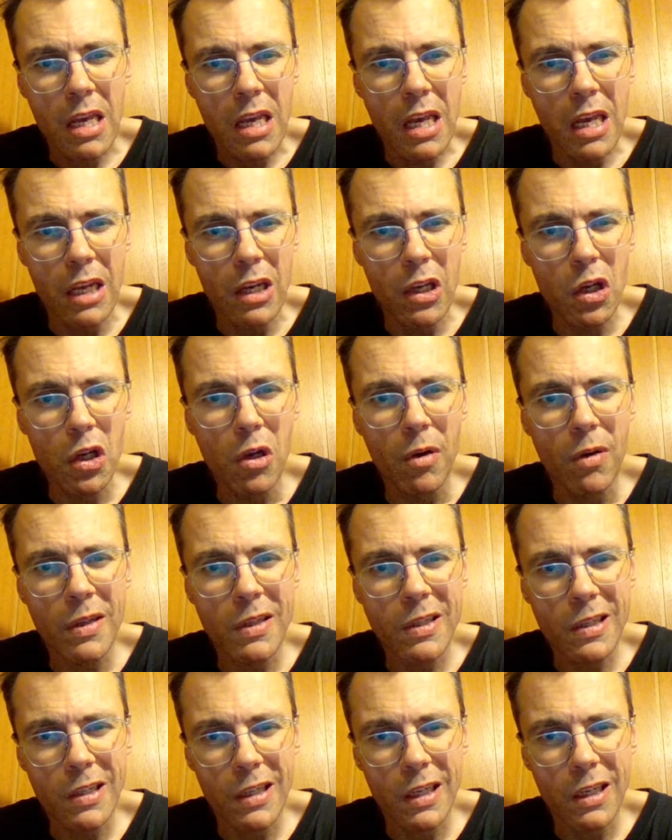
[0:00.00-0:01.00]
and you go
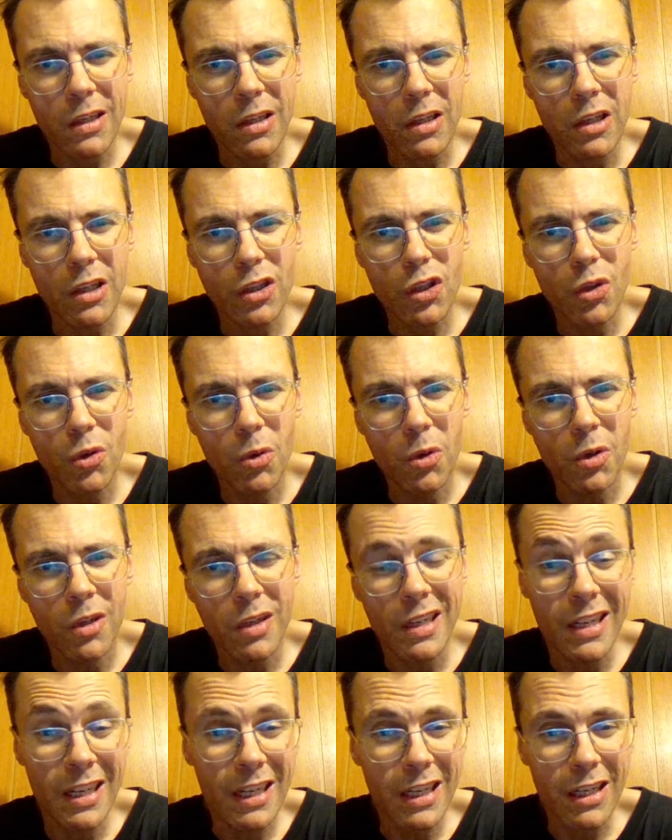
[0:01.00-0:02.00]
inside of the store
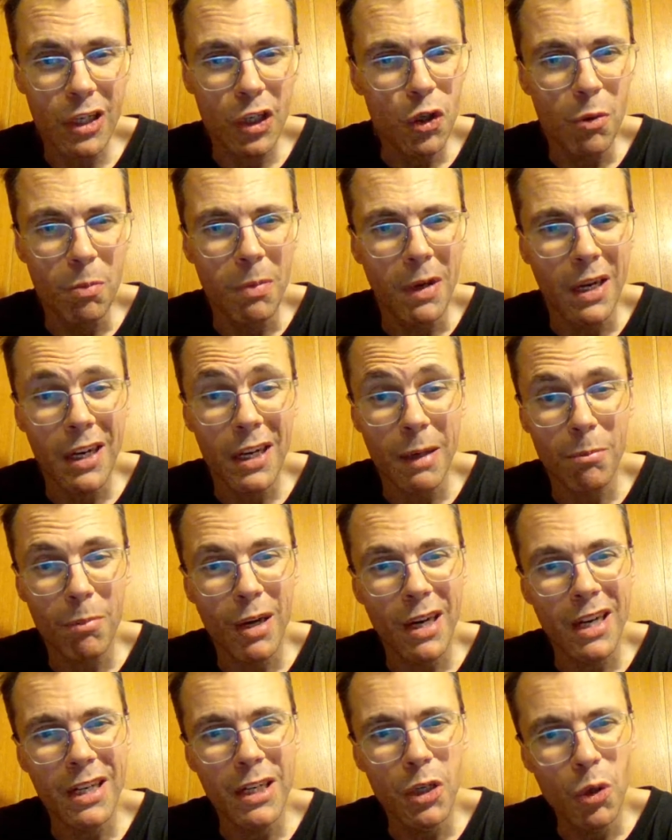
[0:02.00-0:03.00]
and you buy a
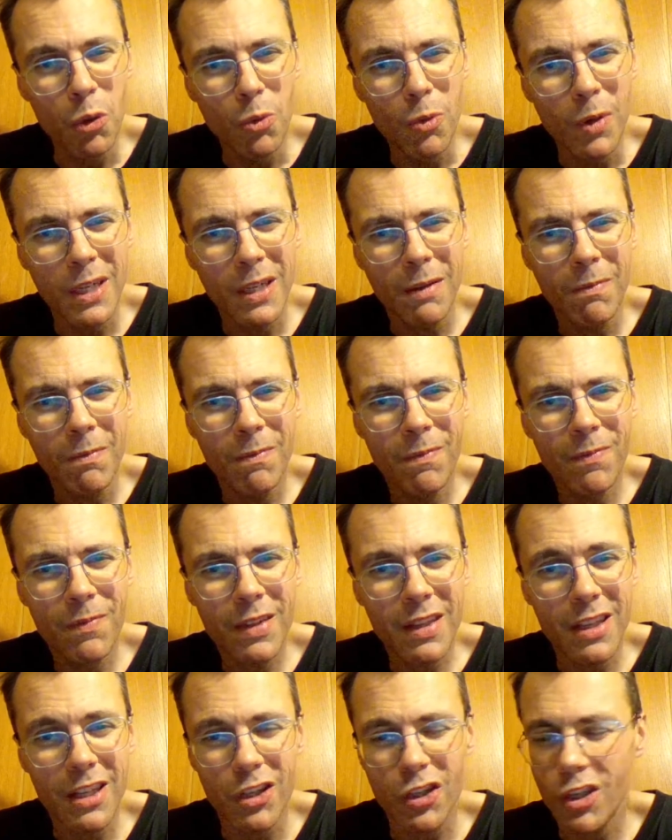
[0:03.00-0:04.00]
brand new one,
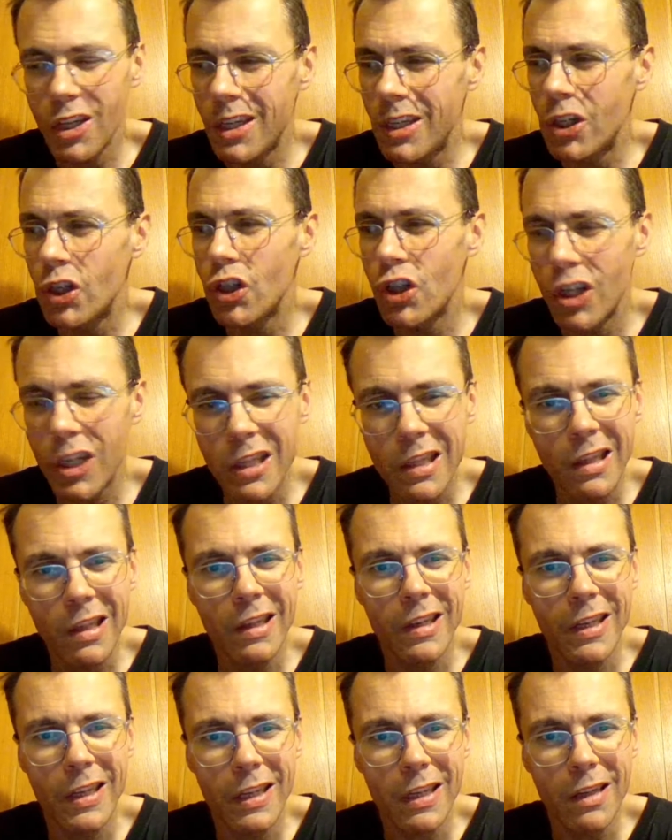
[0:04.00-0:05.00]
the same shit
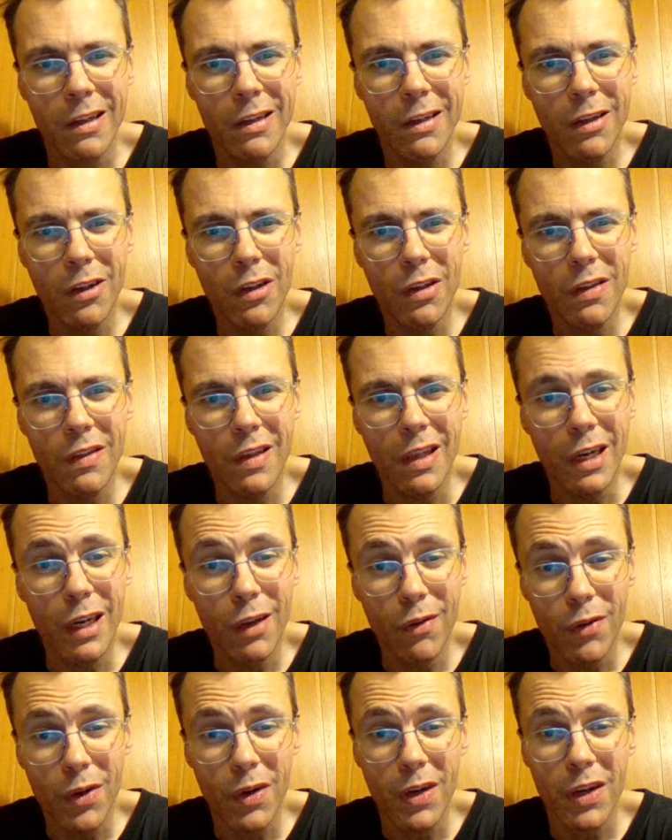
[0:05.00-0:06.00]
like
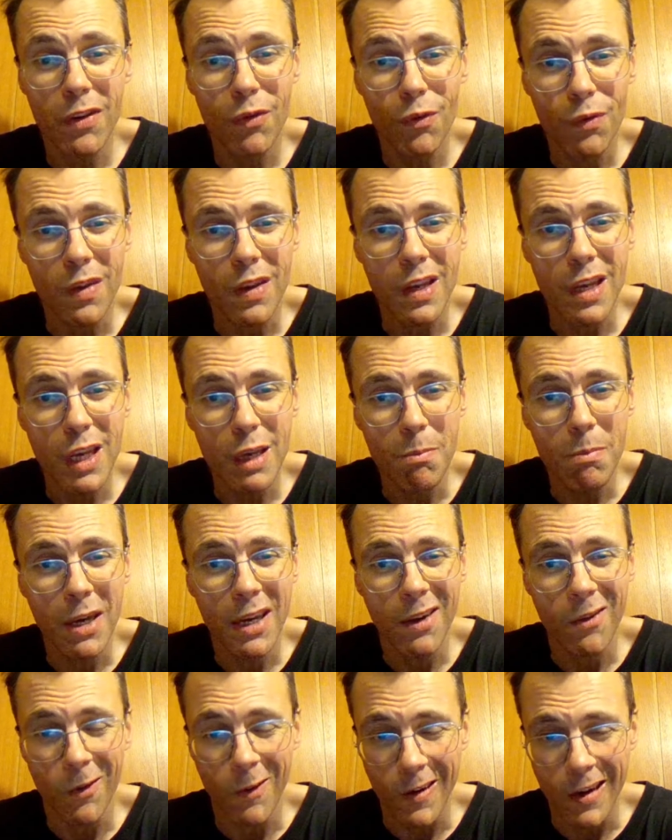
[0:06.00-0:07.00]
delivery through the
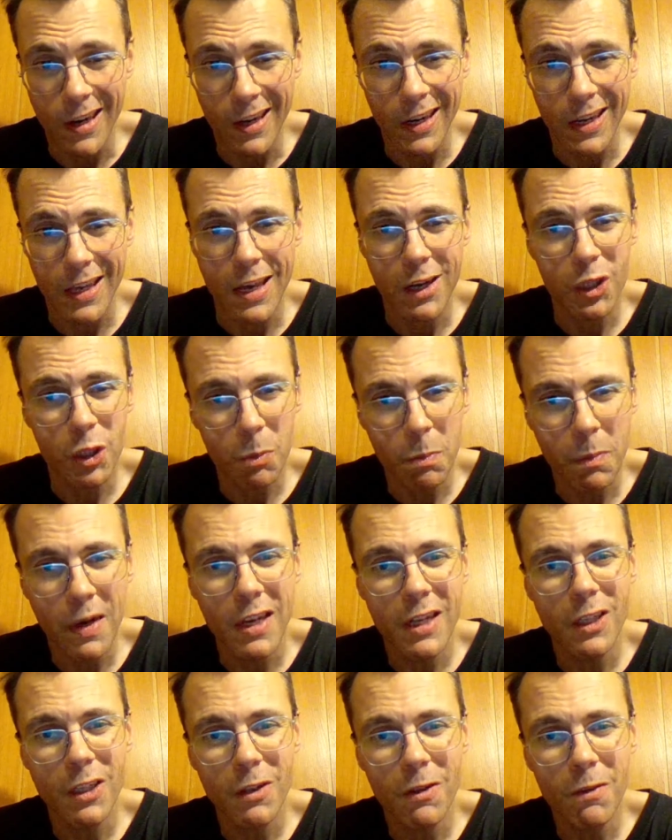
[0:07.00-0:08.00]
eBay or
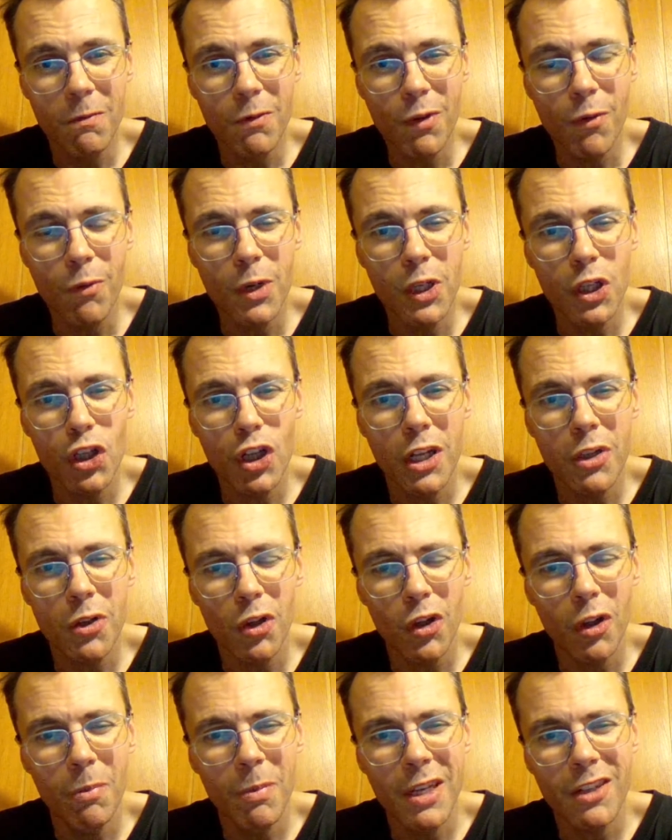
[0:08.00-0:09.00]
AliExpress, for which they
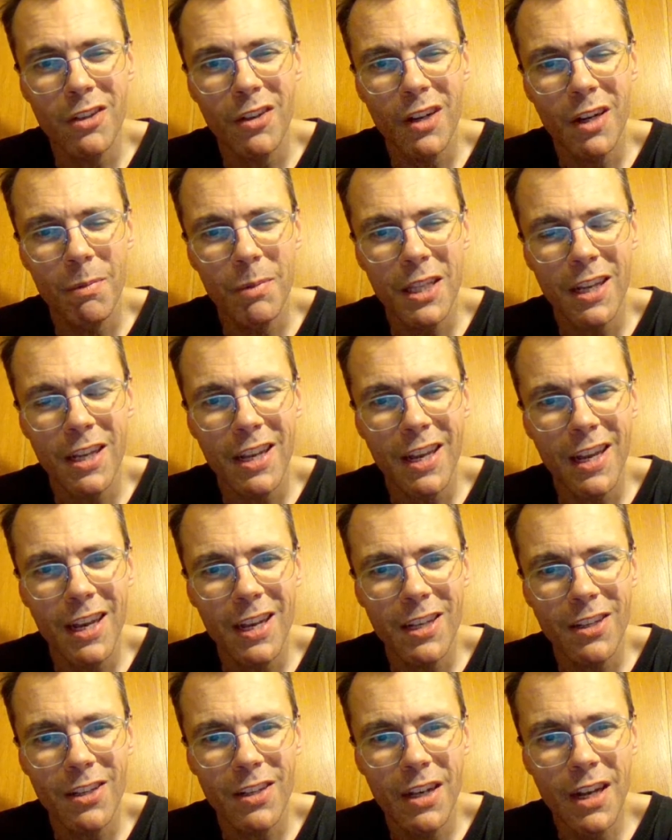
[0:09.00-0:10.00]
told me it's going to be the
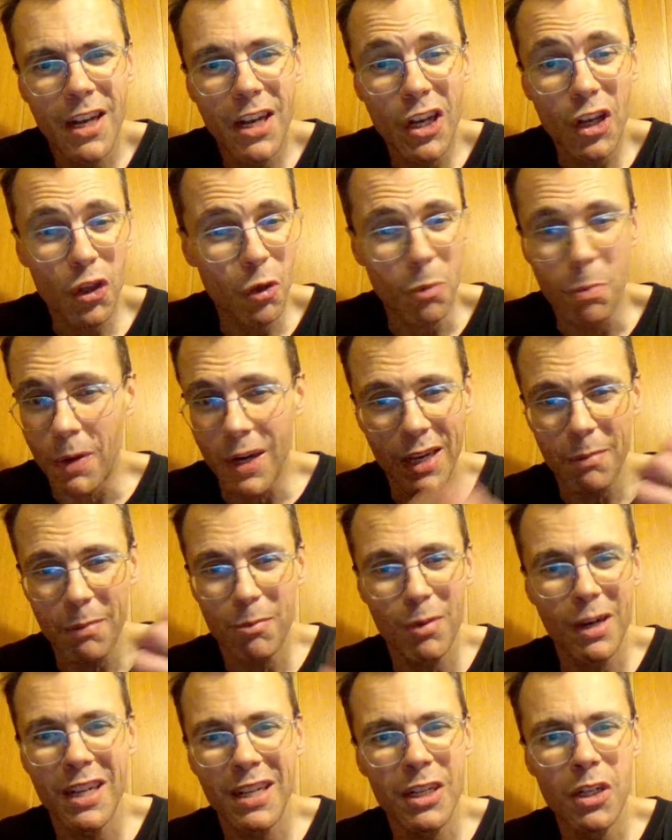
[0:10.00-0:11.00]
case. You buy a
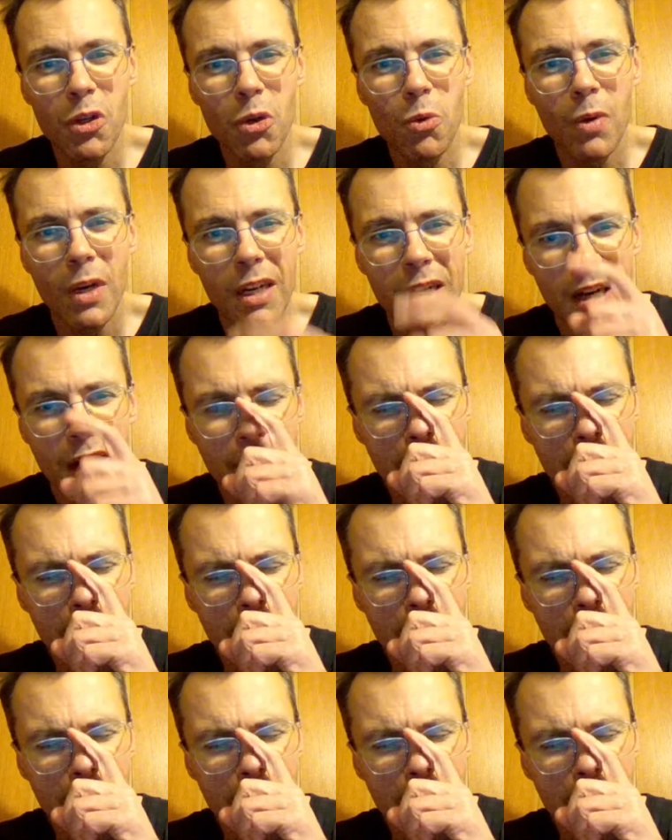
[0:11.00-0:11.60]
brand new one,